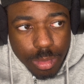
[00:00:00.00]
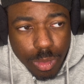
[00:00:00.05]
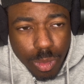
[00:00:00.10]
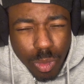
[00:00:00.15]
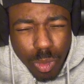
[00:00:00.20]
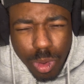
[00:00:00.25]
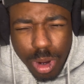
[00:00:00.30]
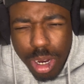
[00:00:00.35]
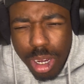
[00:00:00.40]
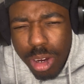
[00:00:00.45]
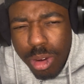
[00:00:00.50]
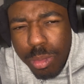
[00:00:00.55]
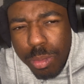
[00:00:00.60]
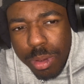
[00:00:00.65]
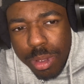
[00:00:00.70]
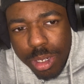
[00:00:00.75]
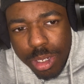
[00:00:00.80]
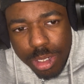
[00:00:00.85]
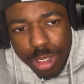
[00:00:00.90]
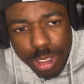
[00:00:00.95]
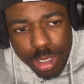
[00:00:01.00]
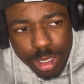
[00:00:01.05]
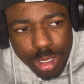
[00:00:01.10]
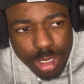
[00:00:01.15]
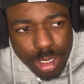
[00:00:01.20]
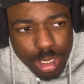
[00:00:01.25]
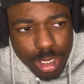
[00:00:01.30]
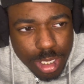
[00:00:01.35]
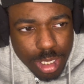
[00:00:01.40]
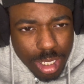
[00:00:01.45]

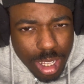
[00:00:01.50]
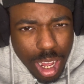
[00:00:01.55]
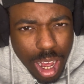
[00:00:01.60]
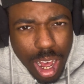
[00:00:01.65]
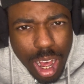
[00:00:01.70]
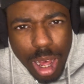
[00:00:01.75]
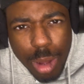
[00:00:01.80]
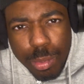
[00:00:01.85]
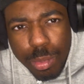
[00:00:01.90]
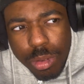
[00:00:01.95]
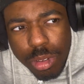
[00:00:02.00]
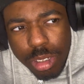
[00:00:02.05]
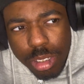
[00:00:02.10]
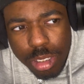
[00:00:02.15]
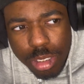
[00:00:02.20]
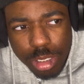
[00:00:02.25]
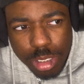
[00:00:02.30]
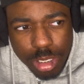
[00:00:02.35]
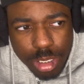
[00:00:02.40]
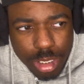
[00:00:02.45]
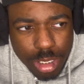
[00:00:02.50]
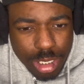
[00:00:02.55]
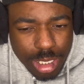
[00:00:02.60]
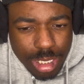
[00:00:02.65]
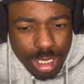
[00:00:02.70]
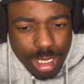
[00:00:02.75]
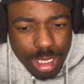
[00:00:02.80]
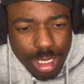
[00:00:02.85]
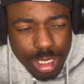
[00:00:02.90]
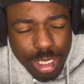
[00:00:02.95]
Waterbenders. Appa. Here
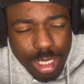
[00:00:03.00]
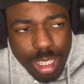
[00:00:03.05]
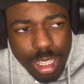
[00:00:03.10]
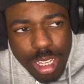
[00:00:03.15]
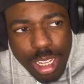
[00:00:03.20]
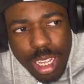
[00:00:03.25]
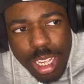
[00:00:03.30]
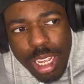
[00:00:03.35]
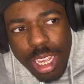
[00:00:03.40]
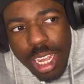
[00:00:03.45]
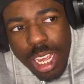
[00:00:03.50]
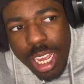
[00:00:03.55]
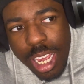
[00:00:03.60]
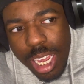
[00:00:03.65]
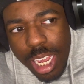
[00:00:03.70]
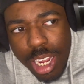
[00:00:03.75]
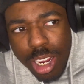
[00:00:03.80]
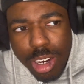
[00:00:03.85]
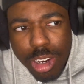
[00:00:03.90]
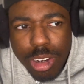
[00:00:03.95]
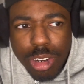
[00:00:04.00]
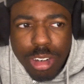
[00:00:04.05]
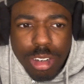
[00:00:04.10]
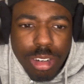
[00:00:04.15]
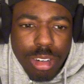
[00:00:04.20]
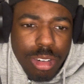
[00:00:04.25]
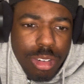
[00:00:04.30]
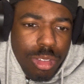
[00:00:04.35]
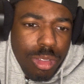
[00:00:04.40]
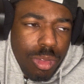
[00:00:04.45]
for a rematch? Air.
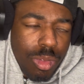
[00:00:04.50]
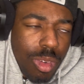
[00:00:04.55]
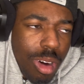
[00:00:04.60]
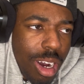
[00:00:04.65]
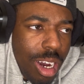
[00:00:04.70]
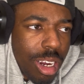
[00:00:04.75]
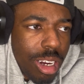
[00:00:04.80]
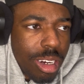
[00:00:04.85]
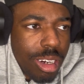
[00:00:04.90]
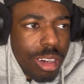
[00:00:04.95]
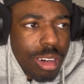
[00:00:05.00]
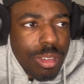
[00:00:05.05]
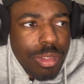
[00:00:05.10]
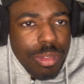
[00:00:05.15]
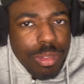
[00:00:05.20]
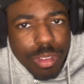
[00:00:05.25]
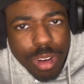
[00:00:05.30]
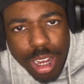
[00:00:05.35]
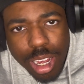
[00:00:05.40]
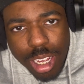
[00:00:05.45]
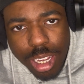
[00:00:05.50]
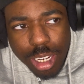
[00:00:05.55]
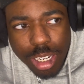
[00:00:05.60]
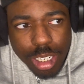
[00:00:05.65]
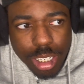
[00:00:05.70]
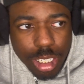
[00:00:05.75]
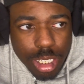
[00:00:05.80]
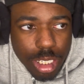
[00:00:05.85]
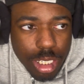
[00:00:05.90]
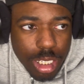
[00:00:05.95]
Me, water. Fire.